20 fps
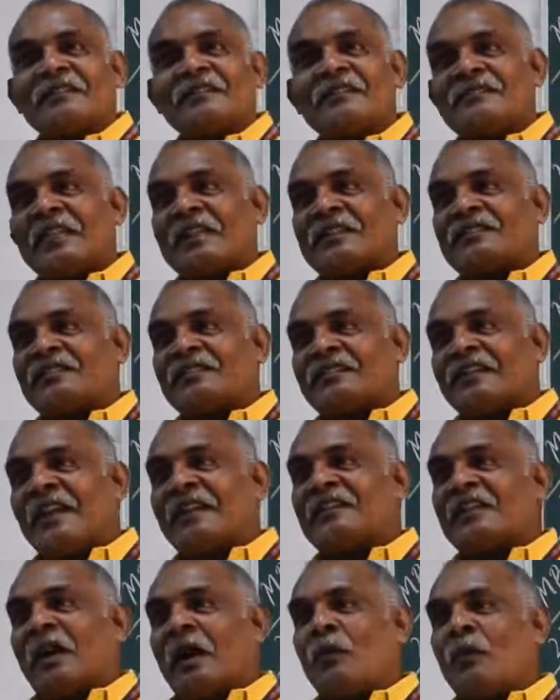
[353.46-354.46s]
that
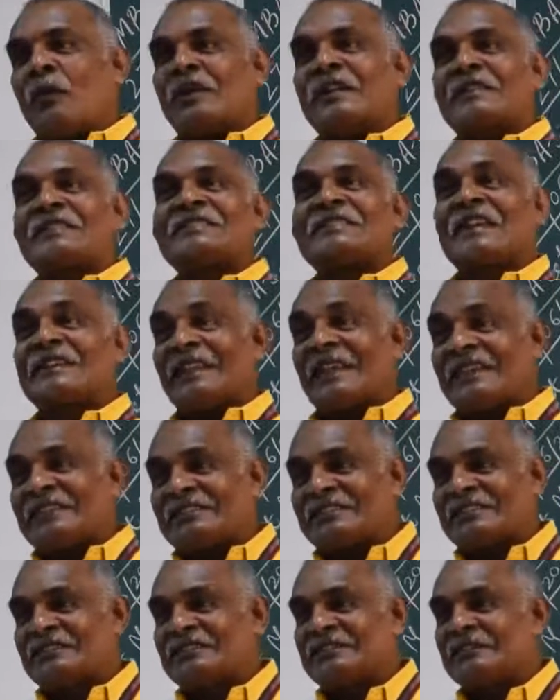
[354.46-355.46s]
create our
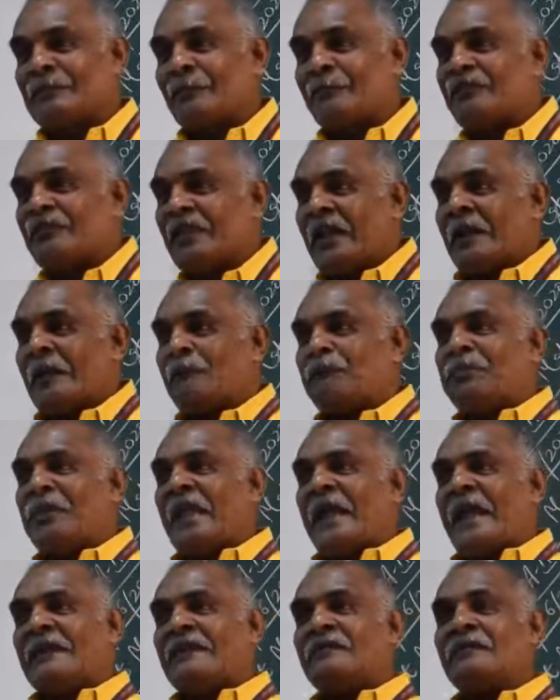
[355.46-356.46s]
Sundays and
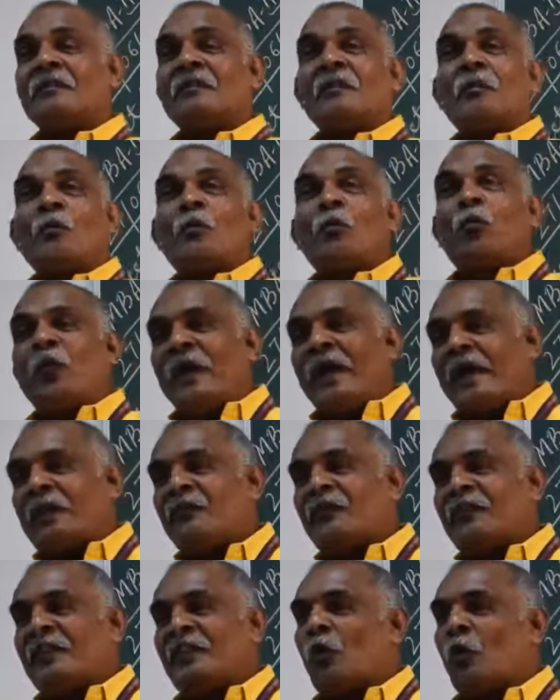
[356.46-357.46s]
plan where
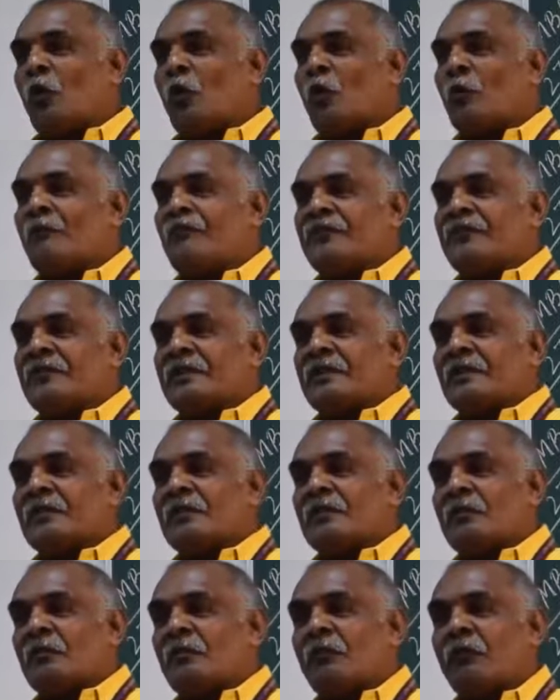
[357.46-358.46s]
we go
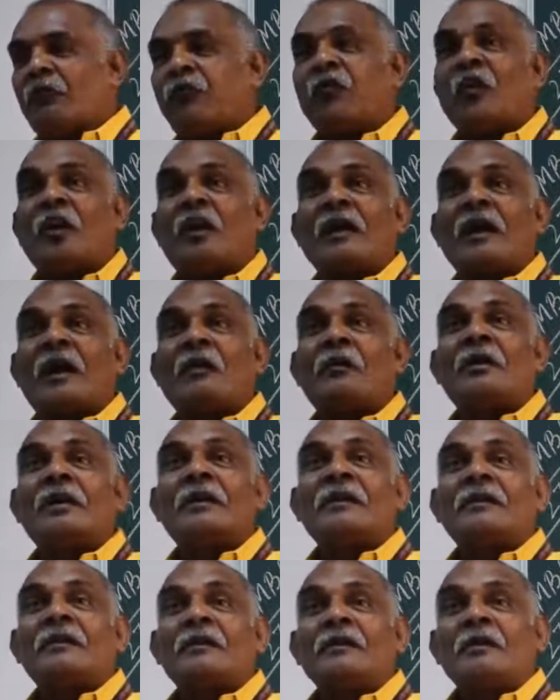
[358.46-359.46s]
for
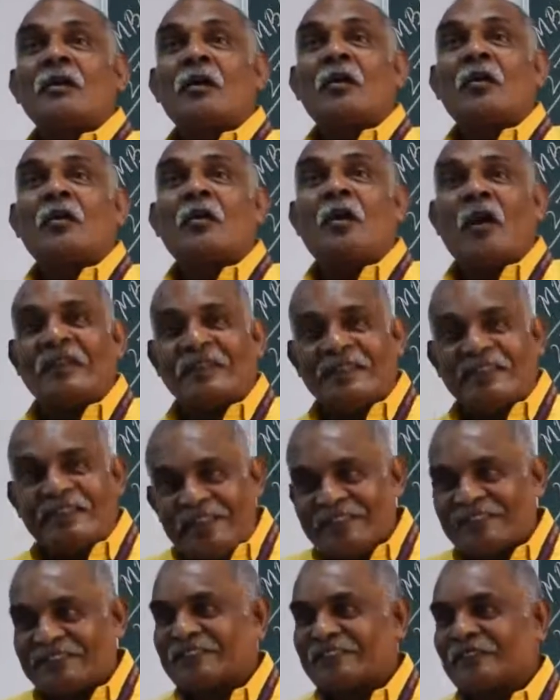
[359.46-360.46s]
our
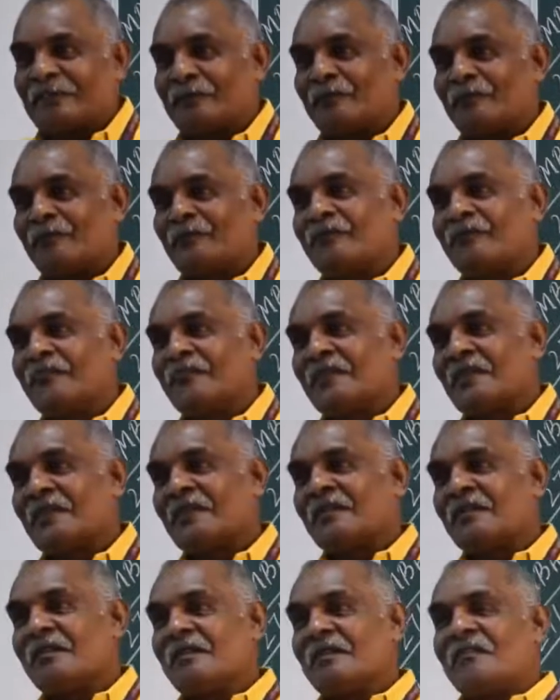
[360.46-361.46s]
holidays.
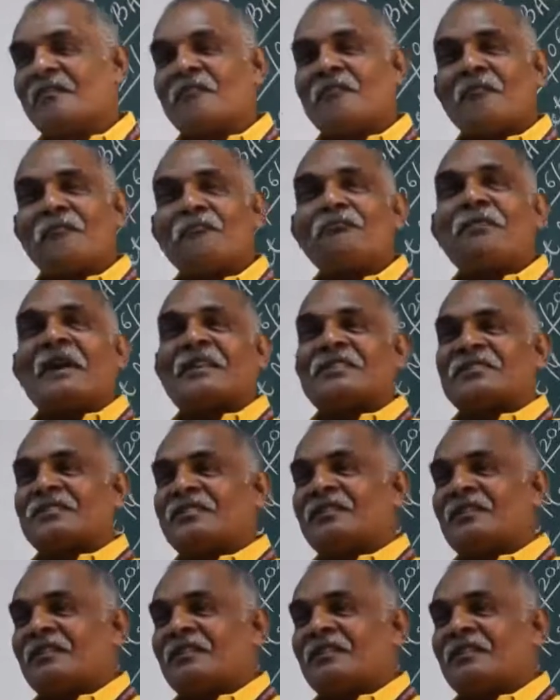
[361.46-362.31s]
But